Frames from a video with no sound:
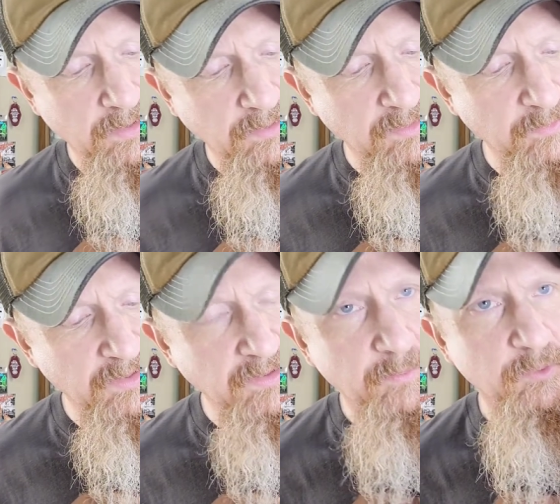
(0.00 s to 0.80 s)
Uh,
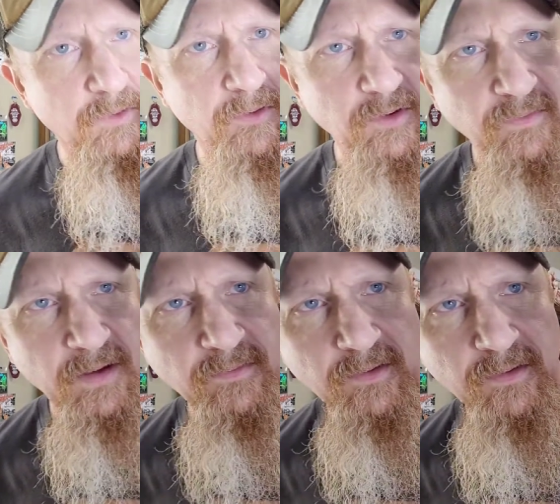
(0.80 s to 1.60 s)
limited number
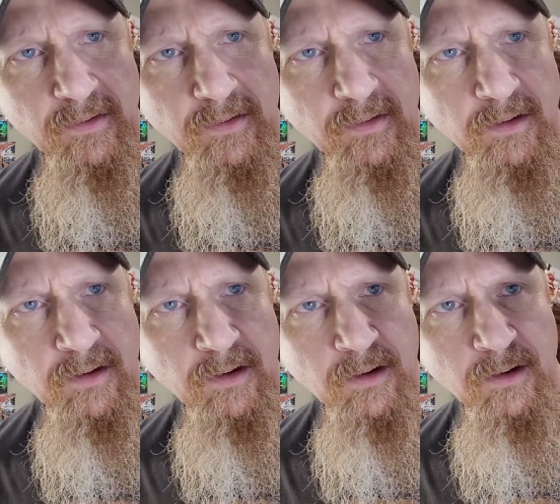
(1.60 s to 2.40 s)
35.
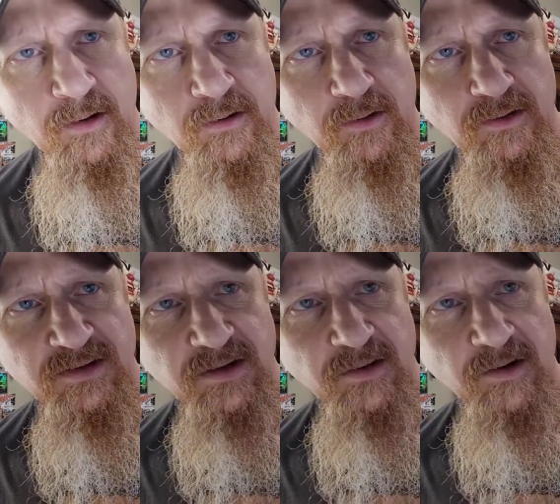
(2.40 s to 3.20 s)
You
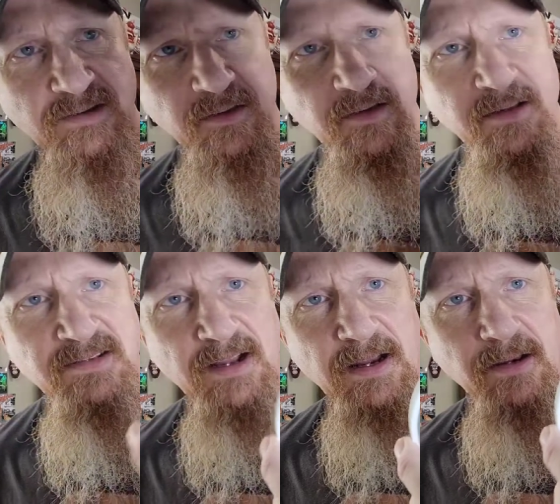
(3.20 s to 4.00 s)
see there's on the
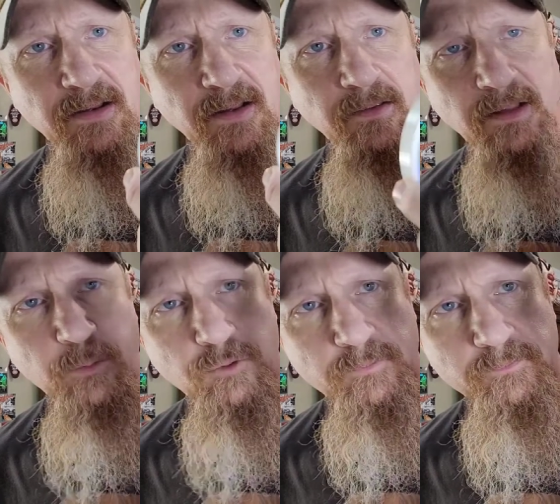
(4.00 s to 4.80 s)
inside of the
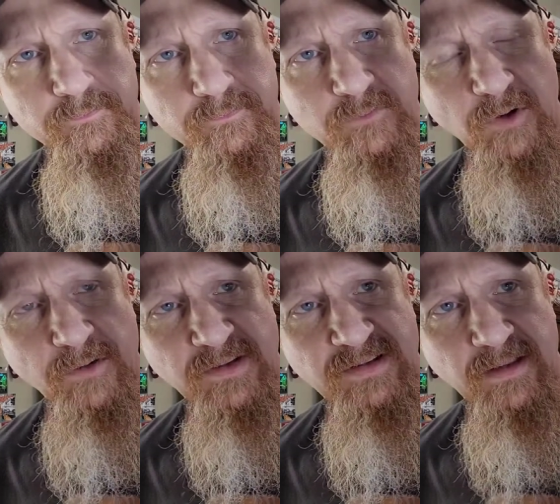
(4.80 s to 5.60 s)
label. Or
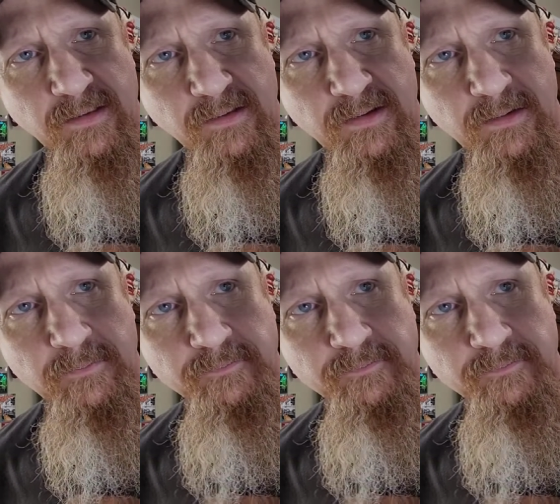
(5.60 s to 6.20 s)
the inside of the lid.